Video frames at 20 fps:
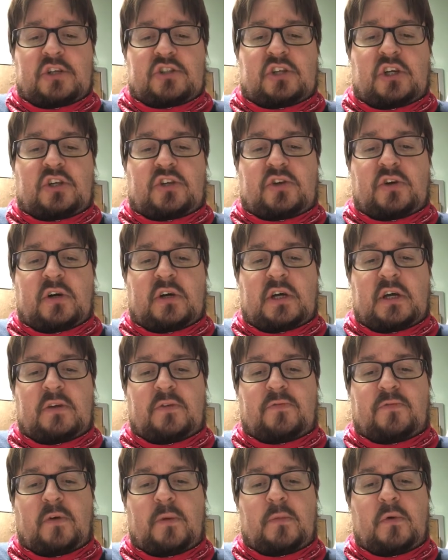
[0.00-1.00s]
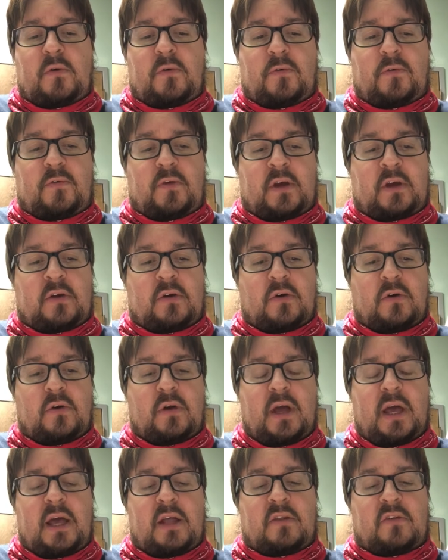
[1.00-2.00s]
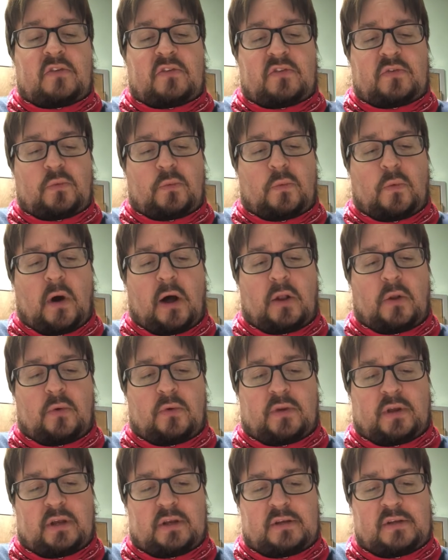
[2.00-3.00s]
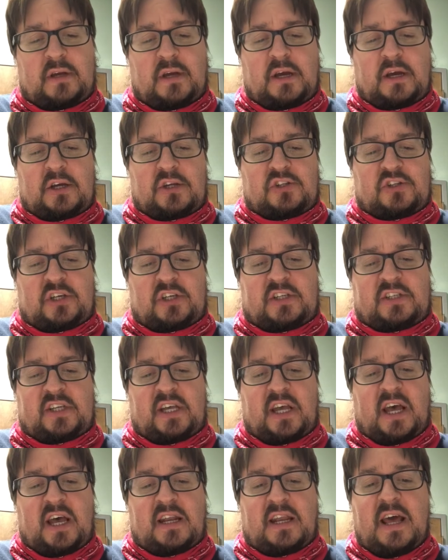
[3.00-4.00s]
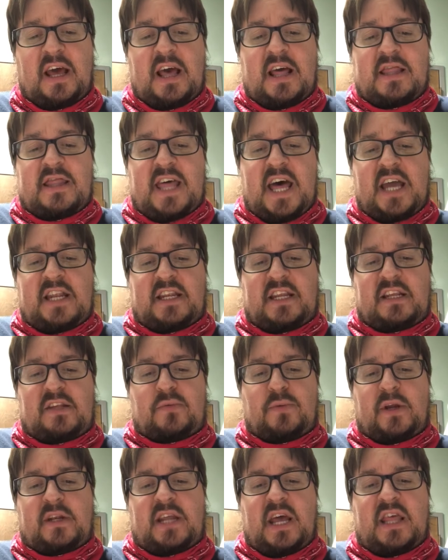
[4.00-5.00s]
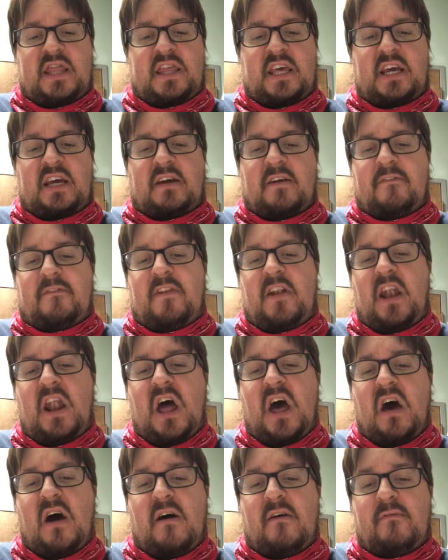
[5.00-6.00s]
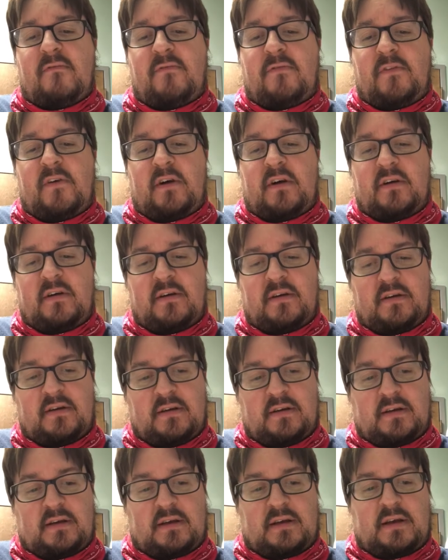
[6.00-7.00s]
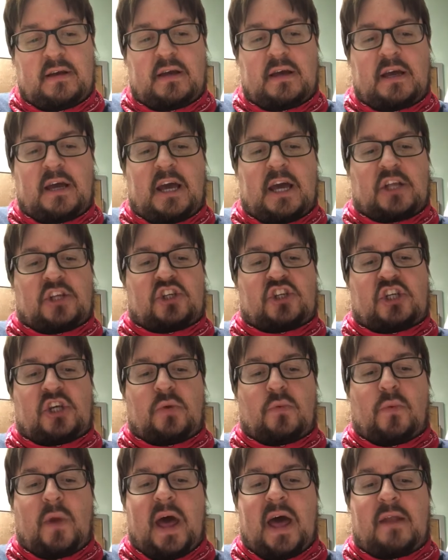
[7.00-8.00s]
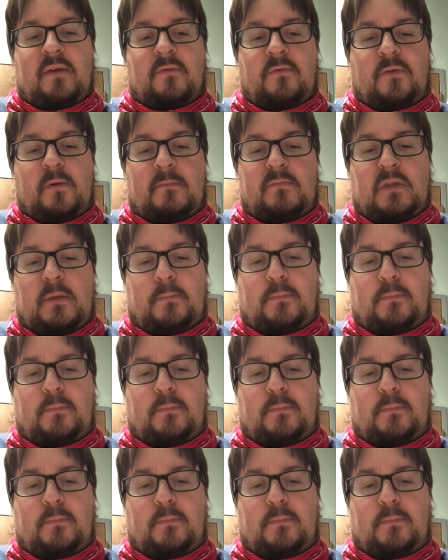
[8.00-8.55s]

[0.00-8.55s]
She took it from her finger and swallowed it. She said, That is what I think of love. And she ran from